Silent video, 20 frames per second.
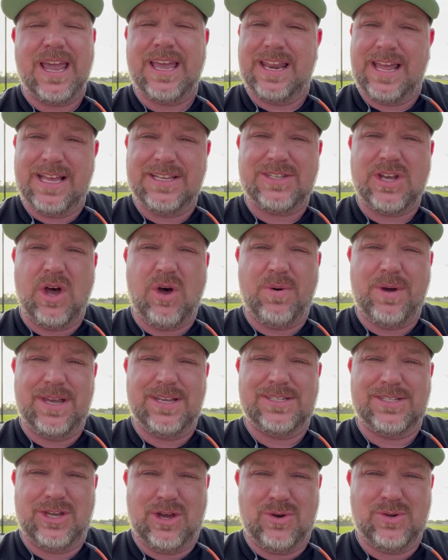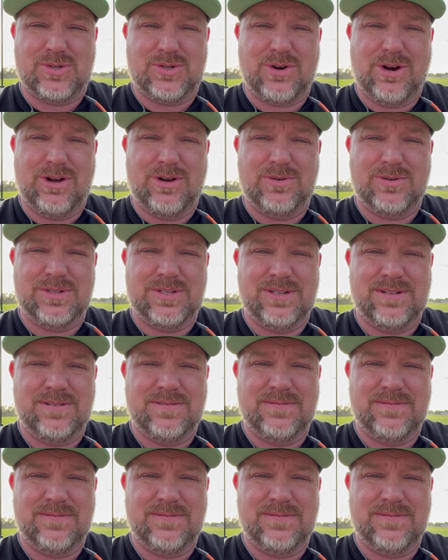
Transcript: And as always, go Stros.